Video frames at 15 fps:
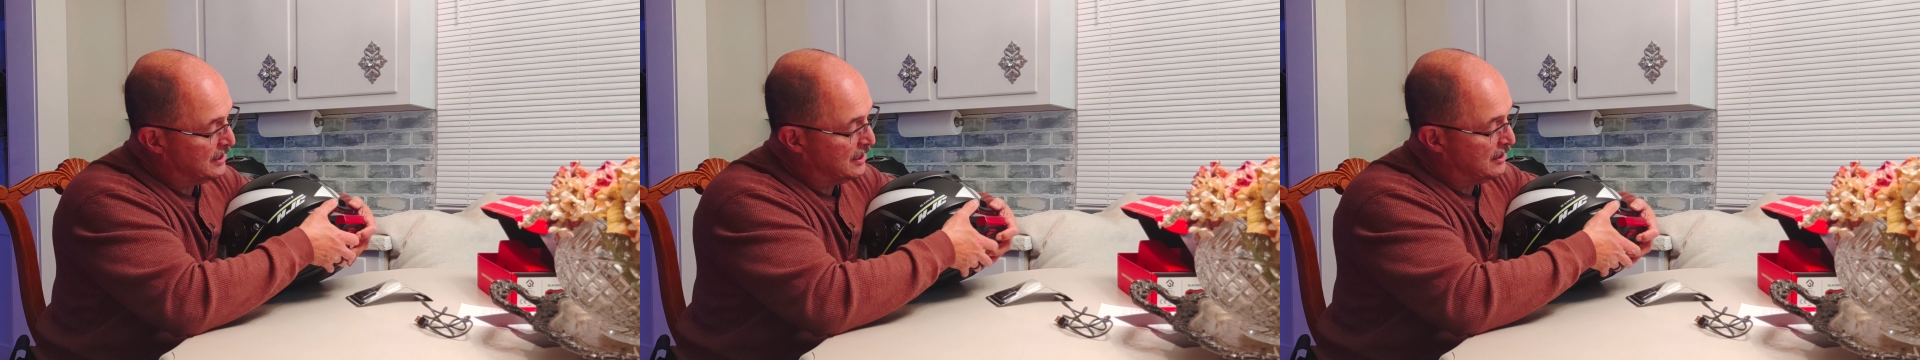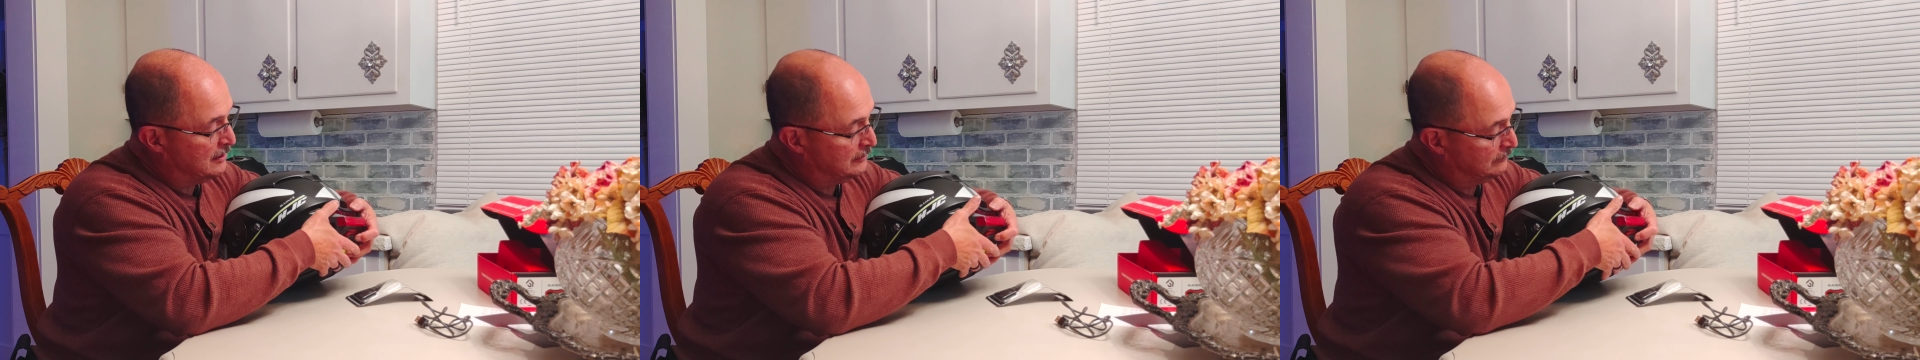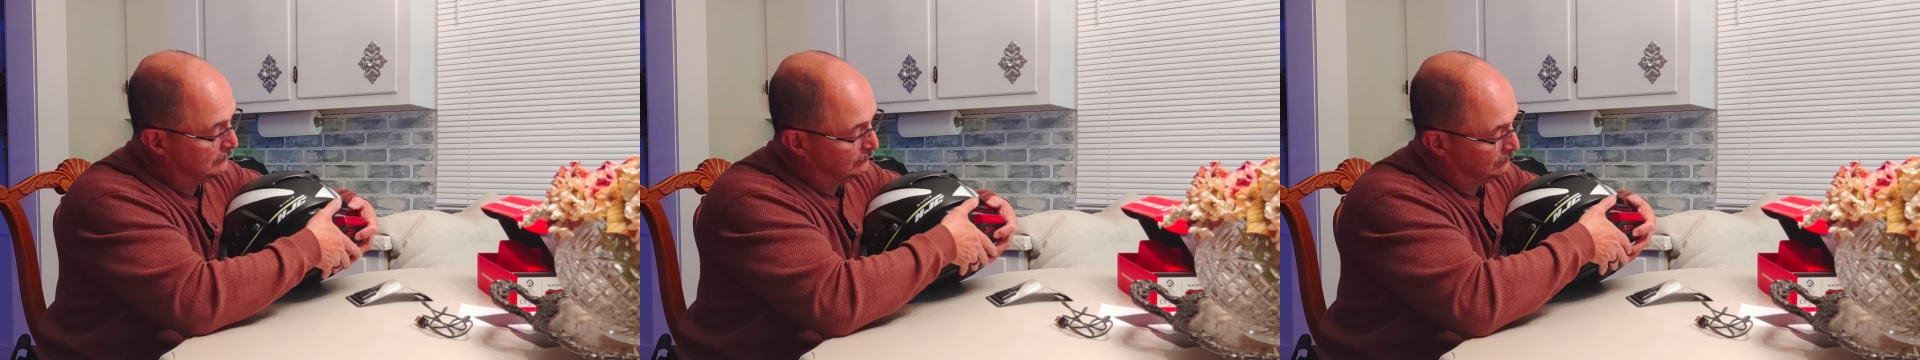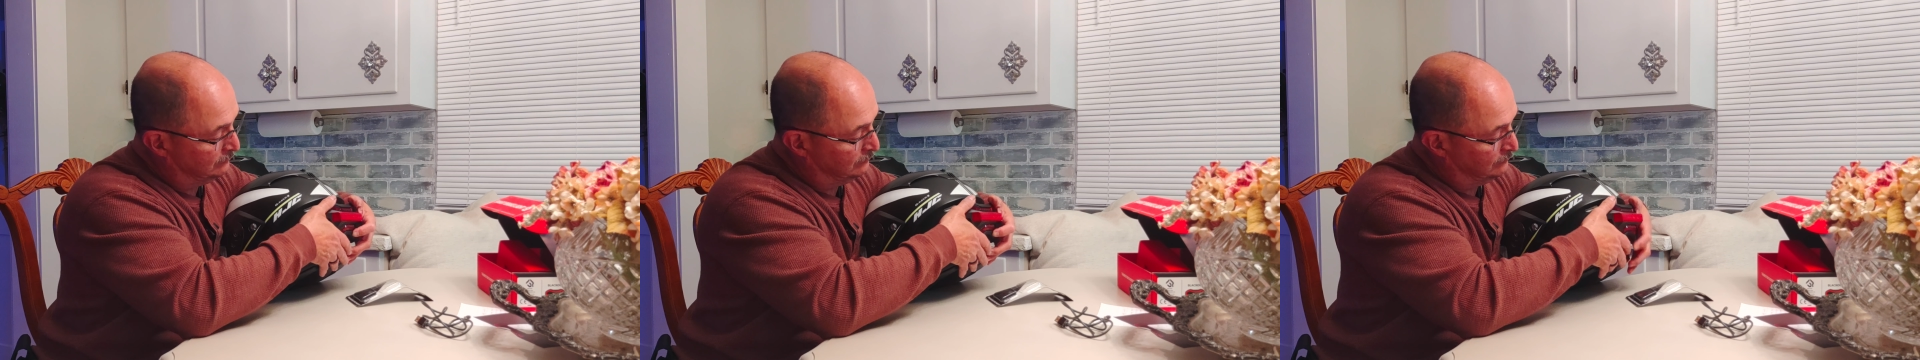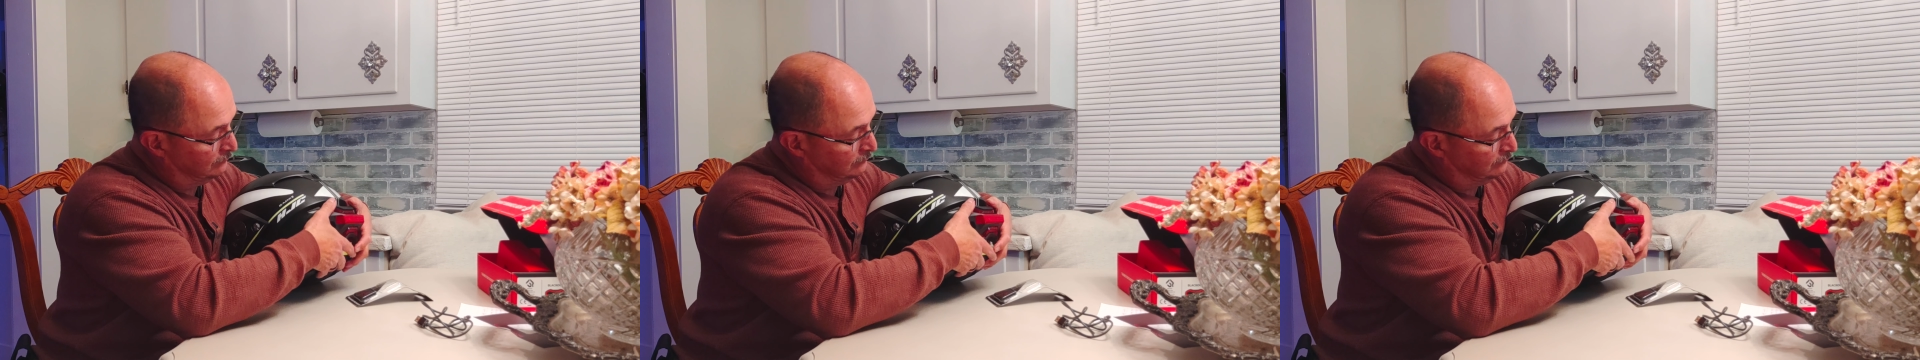on,
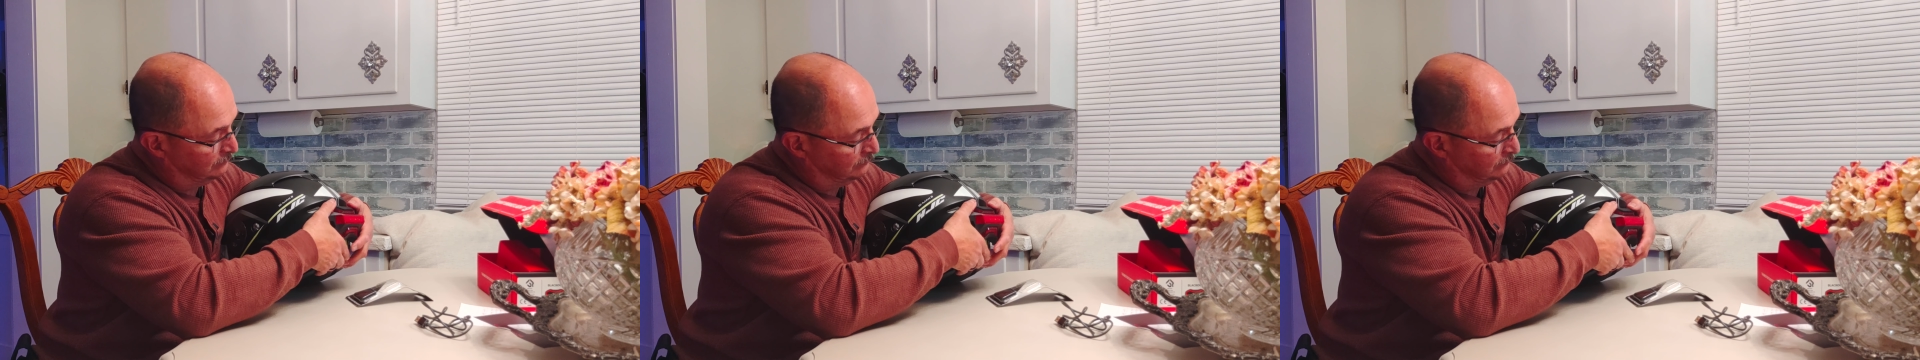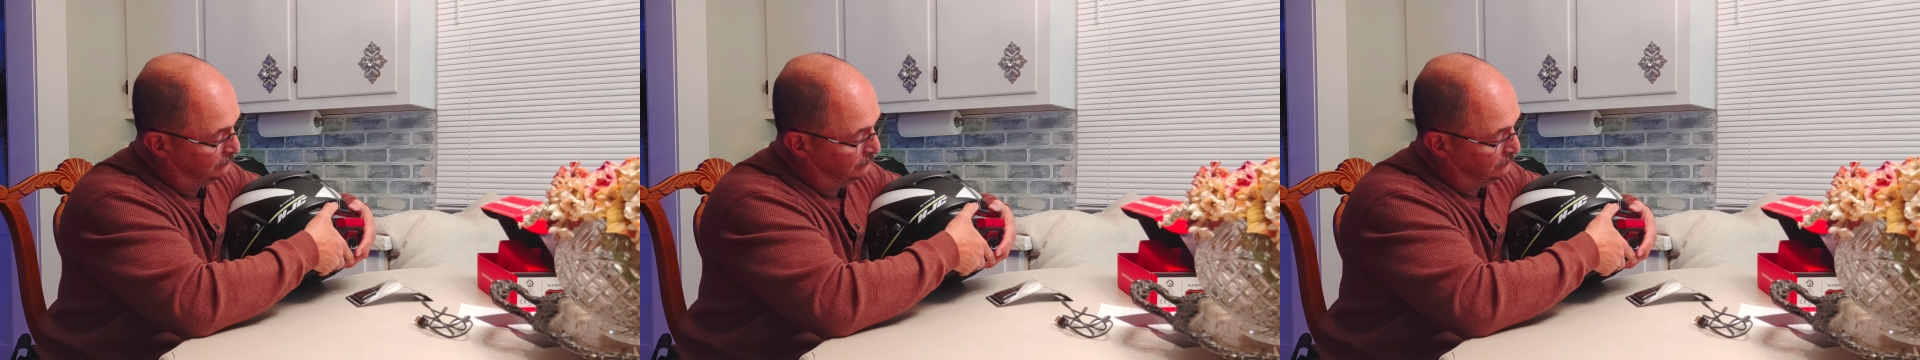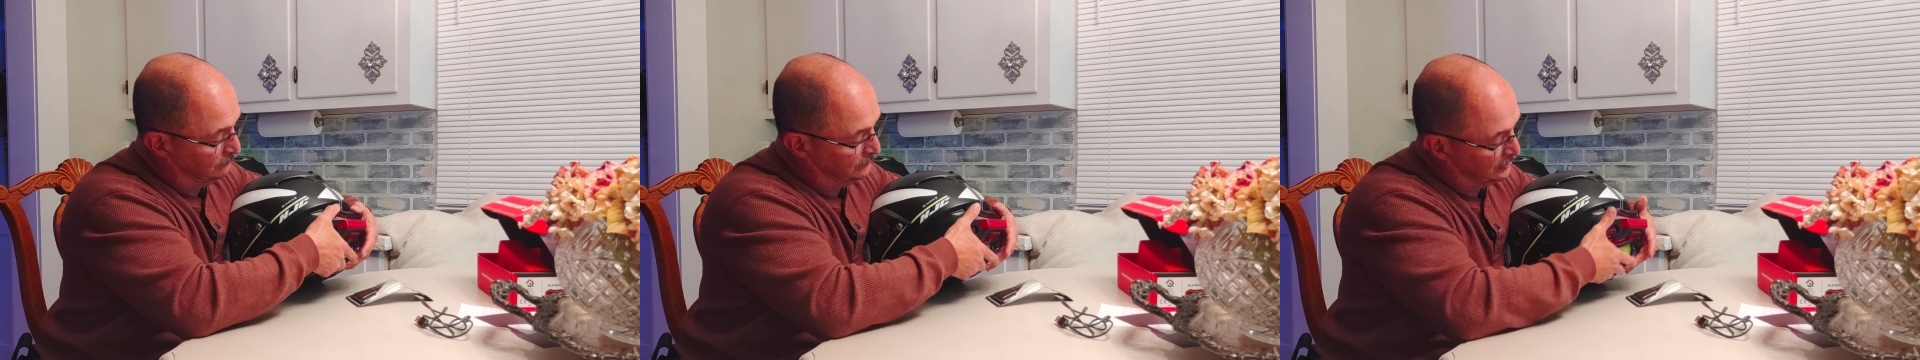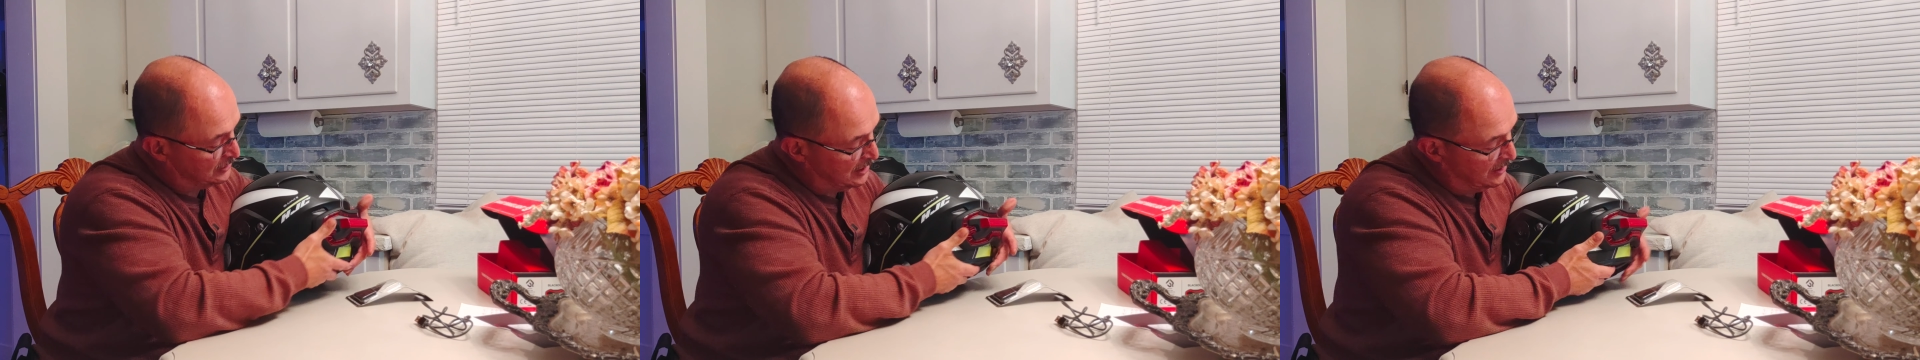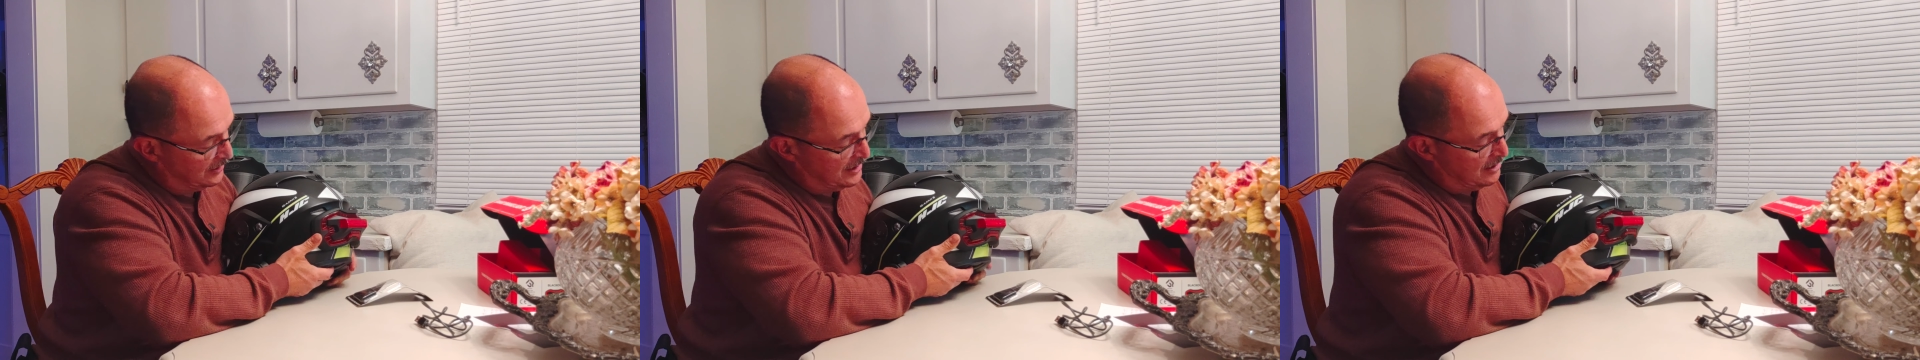
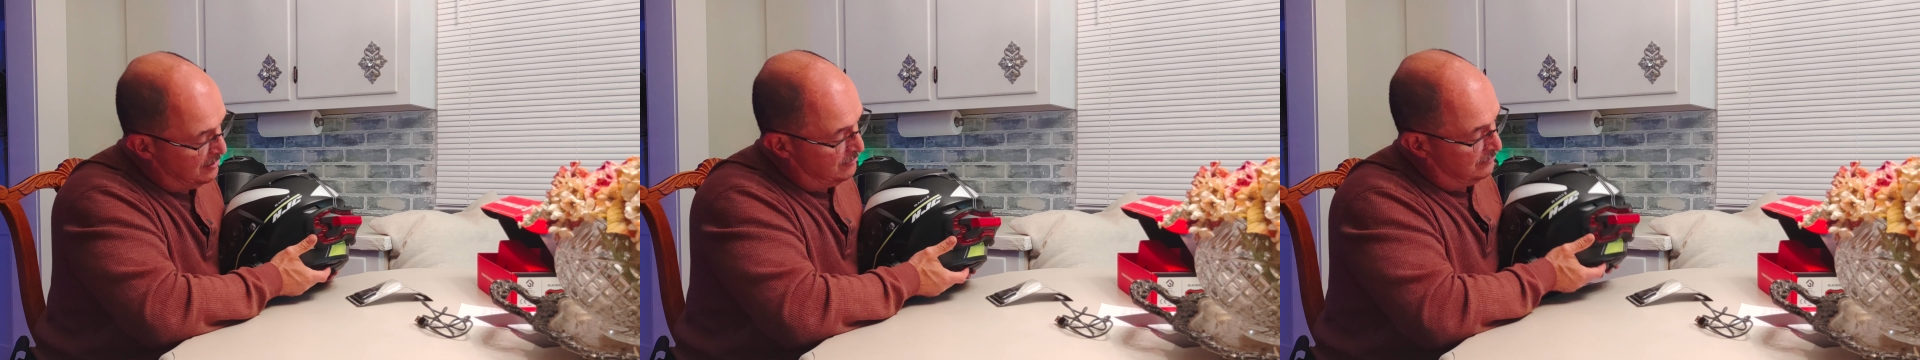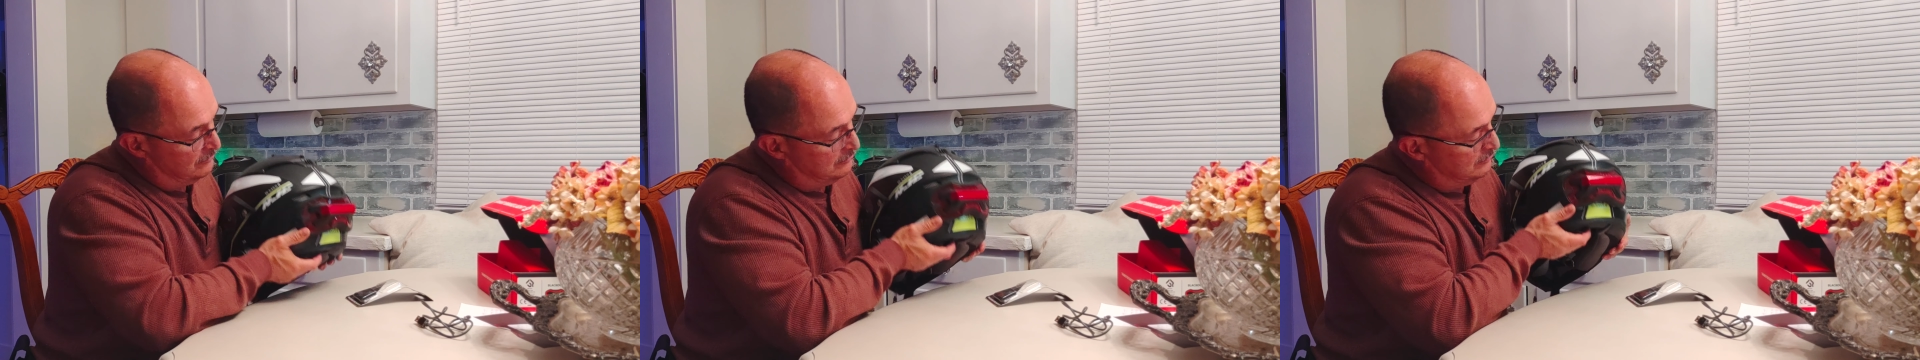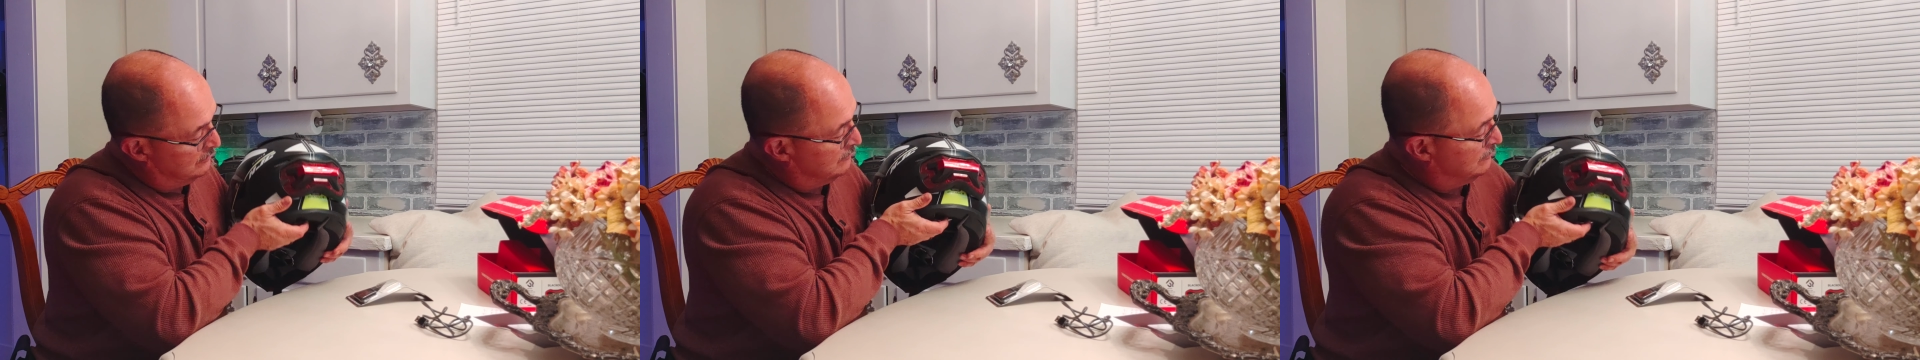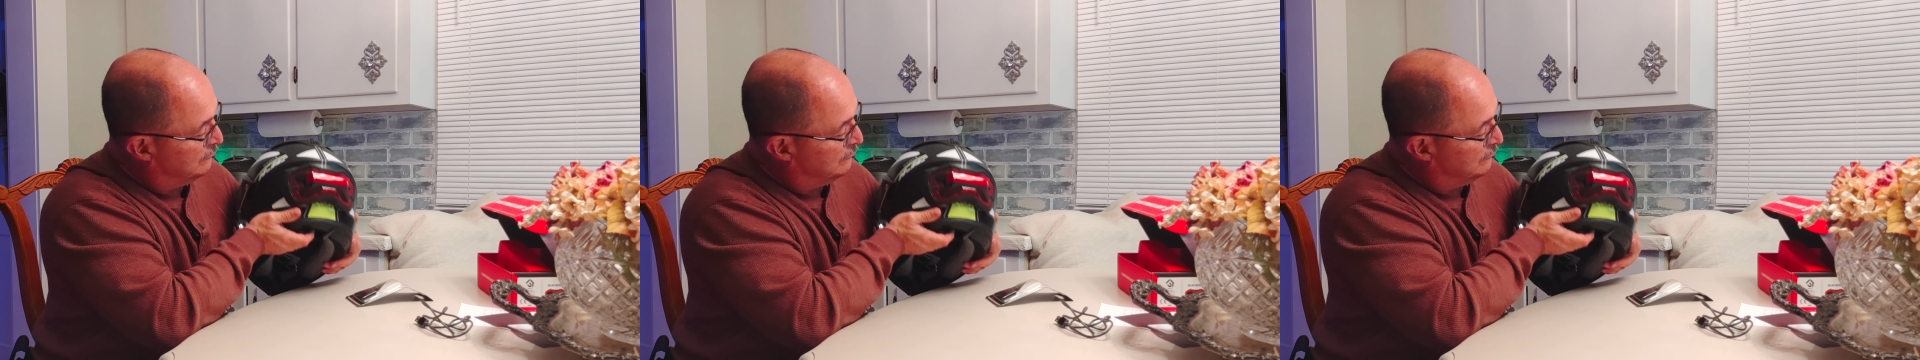side down,